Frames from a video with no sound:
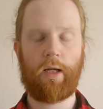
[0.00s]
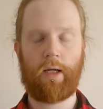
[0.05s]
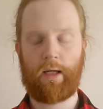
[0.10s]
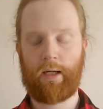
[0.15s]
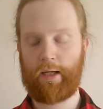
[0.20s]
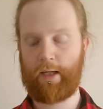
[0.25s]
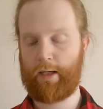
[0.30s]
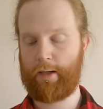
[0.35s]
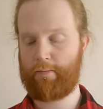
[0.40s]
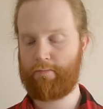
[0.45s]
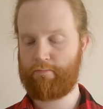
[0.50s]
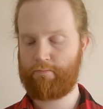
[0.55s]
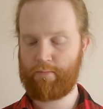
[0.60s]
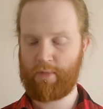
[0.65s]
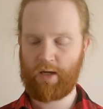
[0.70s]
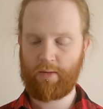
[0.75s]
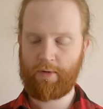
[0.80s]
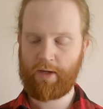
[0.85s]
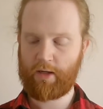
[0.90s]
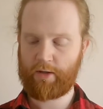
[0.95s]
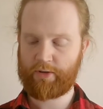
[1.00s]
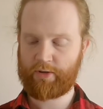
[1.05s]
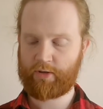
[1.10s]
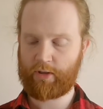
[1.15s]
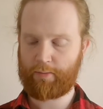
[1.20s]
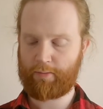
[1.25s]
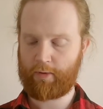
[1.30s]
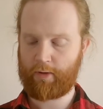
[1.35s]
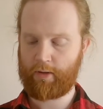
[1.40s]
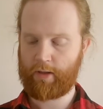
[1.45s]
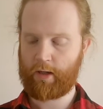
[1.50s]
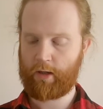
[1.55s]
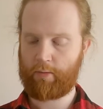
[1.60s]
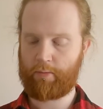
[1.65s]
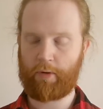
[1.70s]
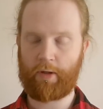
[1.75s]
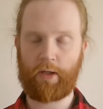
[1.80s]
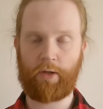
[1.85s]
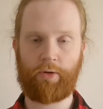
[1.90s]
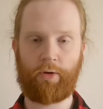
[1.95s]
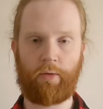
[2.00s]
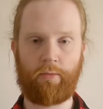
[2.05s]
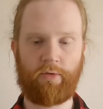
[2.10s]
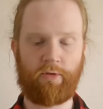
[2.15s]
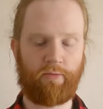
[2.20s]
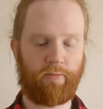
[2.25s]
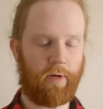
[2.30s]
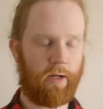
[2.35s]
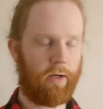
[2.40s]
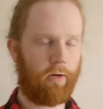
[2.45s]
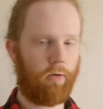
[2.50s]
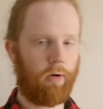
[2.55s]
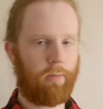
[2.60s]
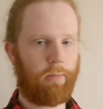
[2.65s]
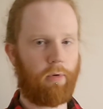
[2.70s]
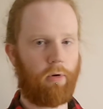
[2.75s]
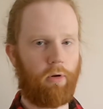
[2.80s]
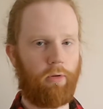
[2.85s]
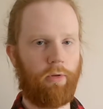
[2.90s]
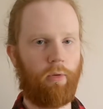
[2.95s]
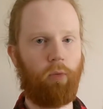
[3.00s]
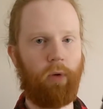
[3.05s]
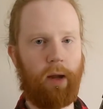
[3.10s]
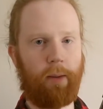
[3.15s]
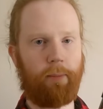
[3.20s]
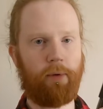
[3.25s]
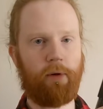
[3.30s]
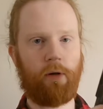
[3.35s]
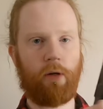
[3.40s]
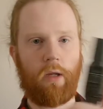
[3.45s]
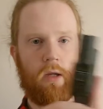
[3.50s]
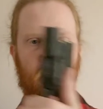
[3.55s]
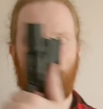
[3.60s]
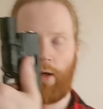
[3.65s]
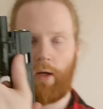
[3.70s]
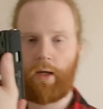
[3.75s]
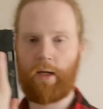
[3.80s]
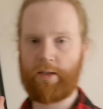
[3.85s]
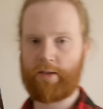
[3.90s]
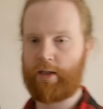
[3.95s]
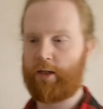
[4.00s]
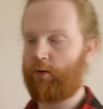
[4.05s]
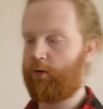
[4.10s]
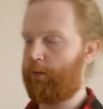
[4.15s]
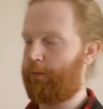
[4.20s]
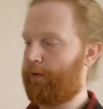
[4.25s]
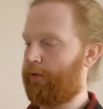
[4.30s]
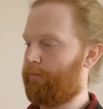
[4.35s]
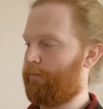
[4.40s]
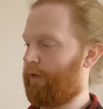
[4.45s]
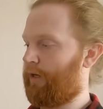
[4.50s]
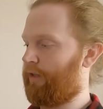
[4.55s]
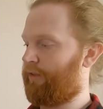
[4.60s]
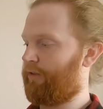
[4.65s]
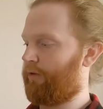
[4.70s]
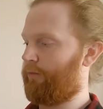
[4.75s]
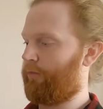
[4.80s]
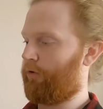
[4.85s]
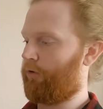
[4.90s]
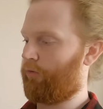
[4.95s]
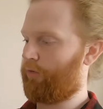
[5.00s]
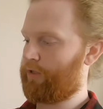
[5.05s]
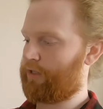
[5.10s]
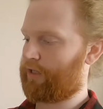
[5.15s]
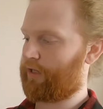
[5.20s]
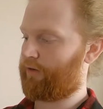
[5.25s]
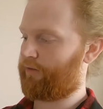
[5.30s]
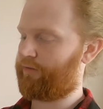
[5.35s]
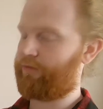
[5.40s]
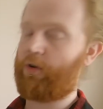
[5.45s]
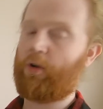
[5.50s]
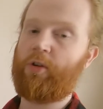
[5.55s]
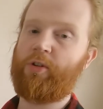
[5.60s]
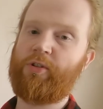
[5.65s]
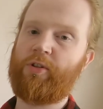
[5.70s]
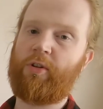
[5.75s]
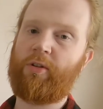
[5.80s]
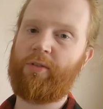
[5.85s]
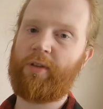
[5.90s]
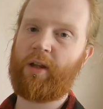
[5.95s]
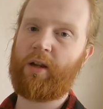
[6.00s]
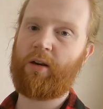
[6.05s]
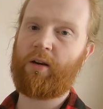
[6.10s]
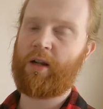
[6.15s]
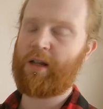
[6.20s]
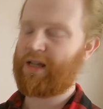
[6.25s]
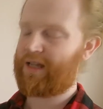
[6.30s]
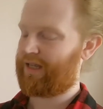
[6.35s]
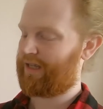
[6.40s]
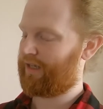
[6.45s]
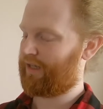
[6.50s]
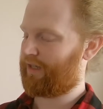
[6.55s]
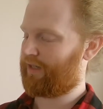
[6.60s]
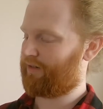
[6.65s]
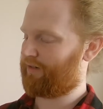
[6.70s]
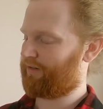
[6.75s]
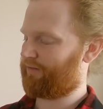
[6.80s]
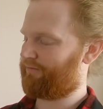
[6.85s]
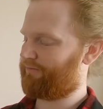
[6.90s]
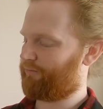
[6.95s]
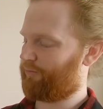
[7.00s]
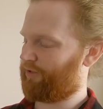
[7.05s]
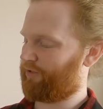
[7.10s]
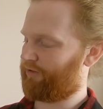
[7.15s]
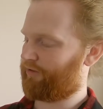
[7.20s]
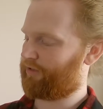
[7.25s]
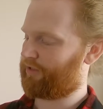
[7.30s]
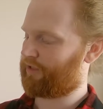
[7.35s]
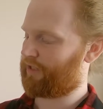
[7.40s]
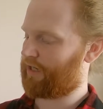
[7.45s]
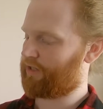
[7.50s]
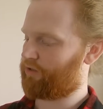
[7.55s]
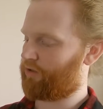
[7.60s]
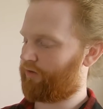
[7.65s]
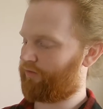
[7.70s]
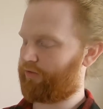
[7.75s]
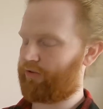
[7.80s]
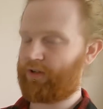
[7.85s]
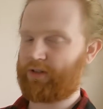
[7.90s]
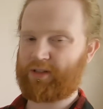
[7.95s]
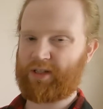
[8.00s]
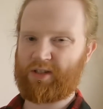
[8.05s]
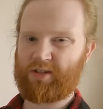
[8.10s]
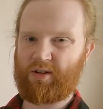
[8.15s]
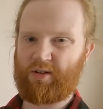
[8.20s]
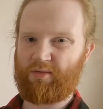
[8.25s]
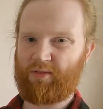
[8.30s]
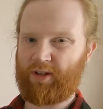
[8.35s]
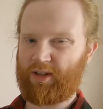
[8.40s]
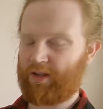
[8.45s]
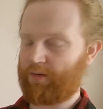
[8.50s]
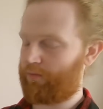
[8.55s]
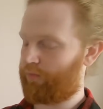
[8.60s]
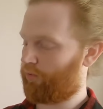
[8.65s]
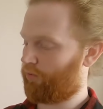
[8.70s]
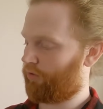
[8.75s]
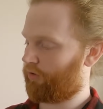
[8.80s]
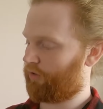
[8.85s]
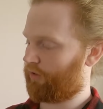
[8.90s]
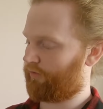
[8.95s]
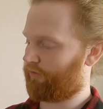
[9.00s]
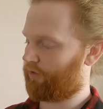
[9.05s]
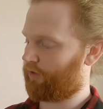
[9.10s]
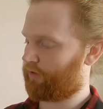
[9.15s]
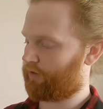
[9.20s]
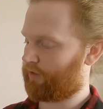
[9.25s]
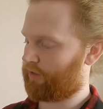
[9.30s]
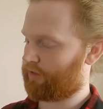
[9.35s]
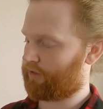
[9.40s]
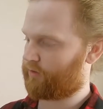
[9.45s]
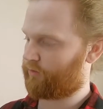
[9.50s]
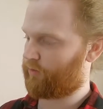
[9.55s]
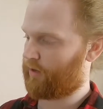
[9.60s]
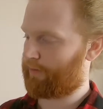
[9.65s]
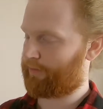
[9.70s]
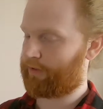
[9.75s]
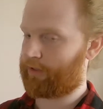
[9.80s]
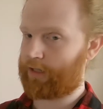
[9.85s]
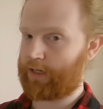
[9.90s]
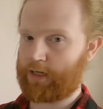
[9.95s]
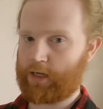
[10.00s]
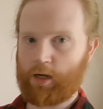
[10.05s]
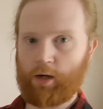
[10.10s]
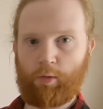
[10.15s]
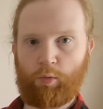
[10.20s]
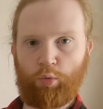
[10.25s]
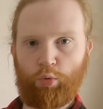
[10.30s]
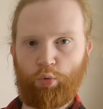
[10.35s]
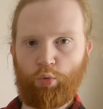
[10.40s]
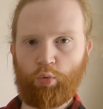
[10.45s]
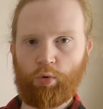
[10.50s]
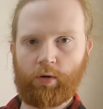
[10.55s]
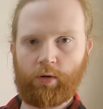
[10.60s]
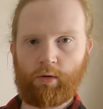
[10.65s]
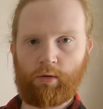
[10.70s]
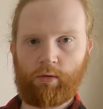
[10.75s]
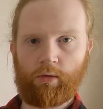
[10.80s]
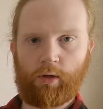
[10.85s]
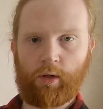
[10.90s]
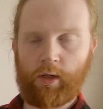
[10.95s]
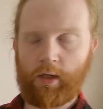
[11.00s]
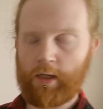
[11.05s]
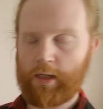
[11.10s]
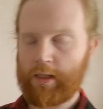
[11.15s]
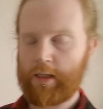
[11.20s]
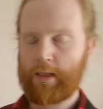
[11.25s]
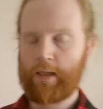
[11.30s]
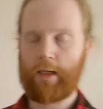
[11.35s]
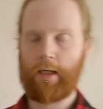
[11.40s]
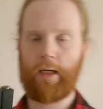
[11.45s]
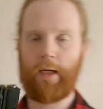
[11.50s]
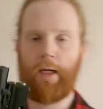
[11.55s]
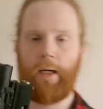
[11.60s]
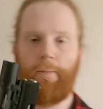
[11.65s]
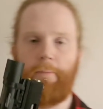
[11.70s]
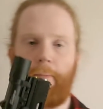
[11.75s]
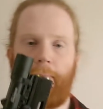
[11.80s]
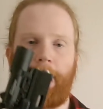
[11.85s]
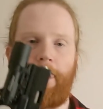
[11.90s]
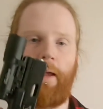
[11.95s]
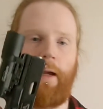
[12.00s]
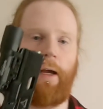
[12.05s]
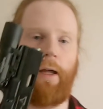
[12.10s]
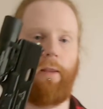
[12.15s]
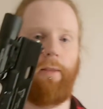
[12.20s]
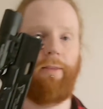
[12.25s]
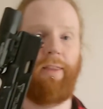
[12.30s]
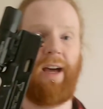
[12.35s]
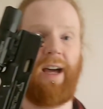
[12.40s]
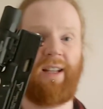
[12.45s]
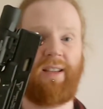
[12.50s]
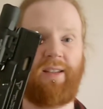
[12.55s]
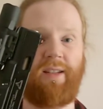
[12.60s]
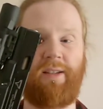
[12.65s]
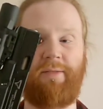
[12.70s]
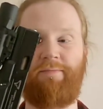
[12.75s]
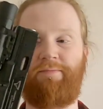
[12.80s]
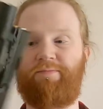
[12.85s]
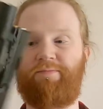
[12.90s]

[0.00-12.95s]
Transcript: maybe I'll stipple there, but in terms of my grip on the weapon, as I grip it, my thumb always kind of falls on there, and whether it slides off or not, that's not really important. I've got this weapon light here, and that